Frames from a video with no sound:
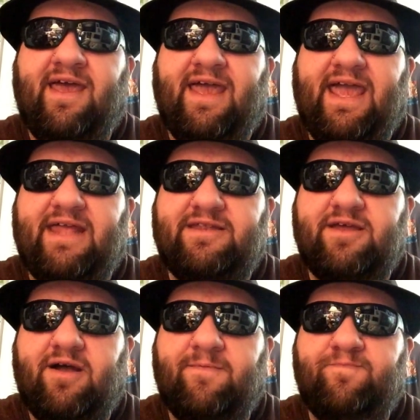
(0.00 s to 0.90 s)

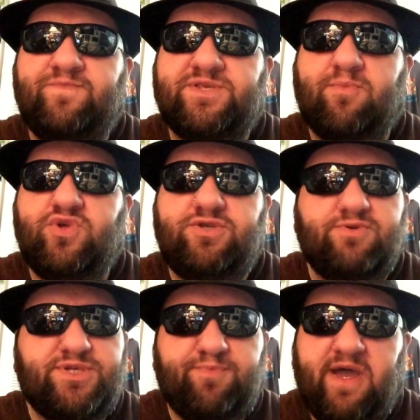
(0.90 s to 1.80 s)
and someone
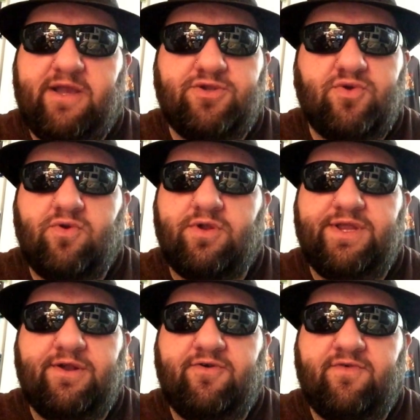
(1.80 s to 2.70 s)
to aspire toward.
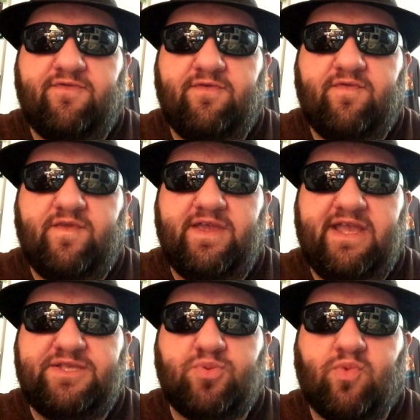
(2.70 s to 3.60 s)
You know,
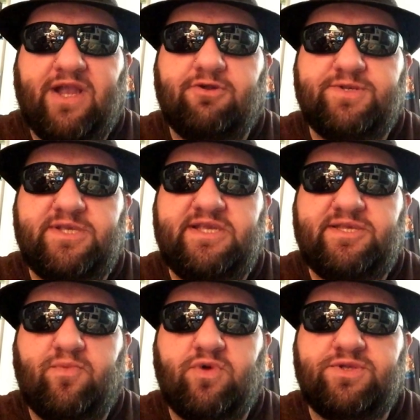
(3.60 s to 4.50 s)
it's rare to see
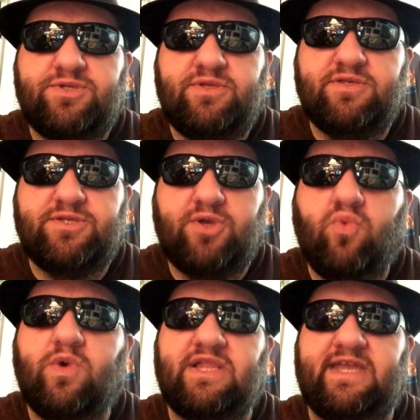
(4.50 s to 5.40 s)
someone so
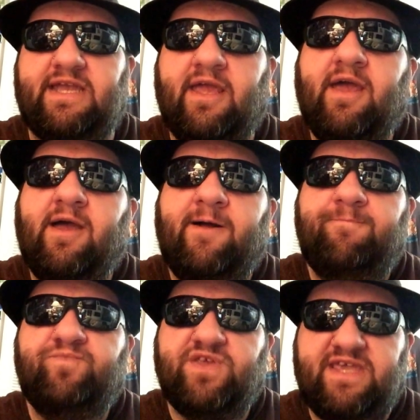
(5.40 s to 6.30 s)
willing
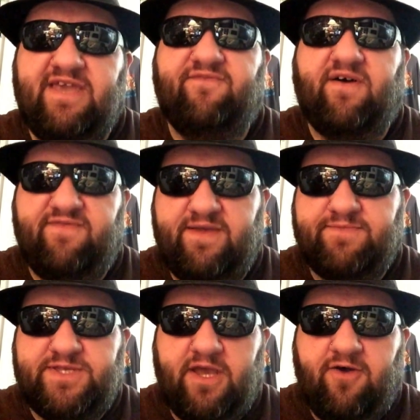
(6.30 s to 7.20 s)
to give of
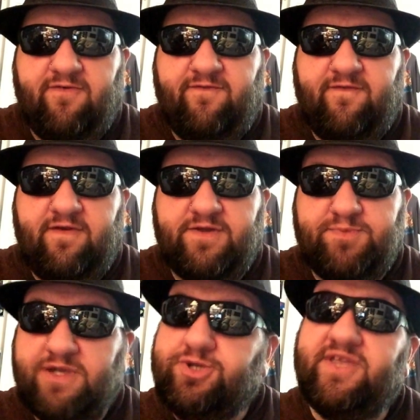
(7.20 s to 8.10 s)
themselves,
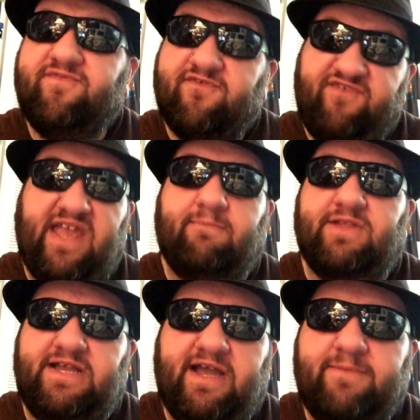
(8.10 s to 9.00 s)
especially for
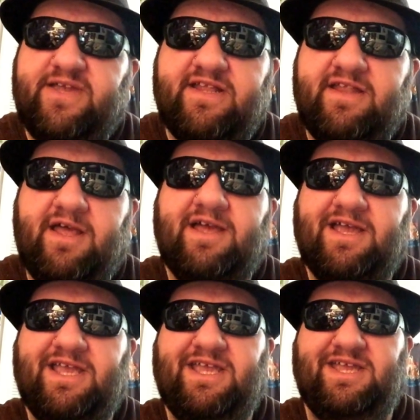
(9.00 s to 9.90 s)
family. I mean,
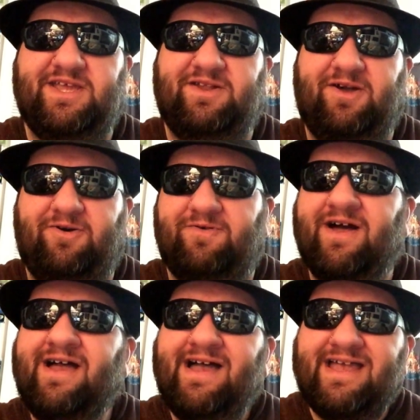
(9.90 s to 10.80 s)
you know,
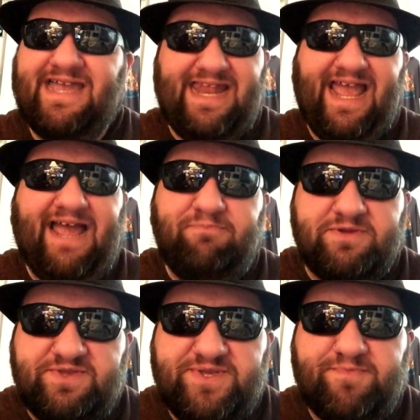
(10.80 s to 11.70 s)
it
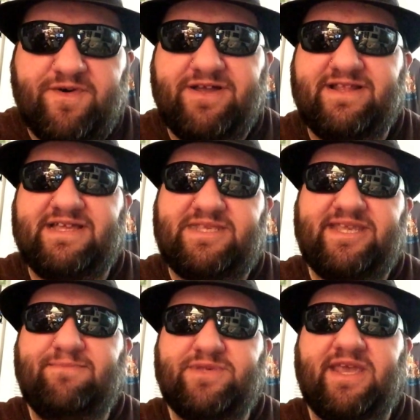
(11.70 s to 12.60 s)
happens, but it
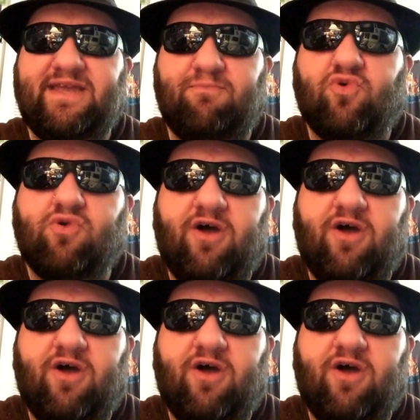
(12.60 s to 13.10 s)
seems like more